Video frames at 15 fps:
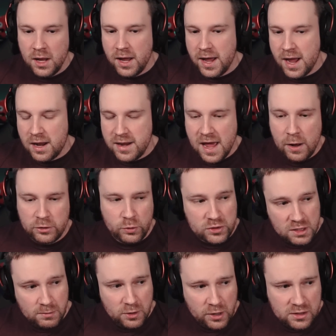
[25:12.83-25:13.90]
Now, to a
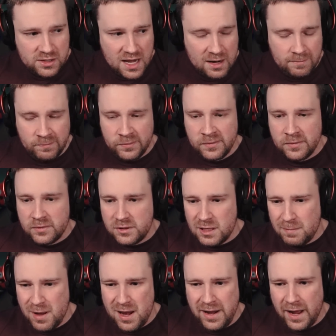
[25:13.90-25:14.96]
similar extent,
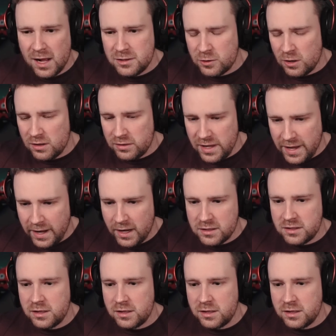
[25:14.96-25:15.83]
depending on certain things,